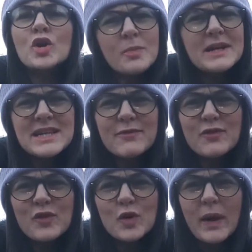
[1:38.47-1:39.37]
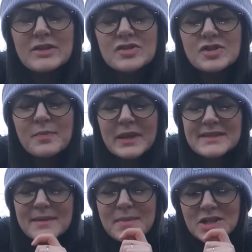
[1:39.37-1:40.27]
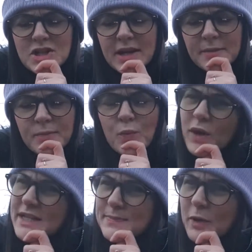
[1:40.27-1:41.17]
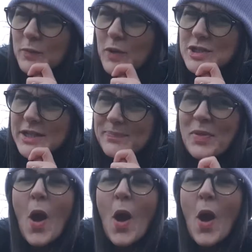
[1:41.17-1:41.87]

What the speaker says: you might have a few questions. You might say, Miss Shine, what is bird watching?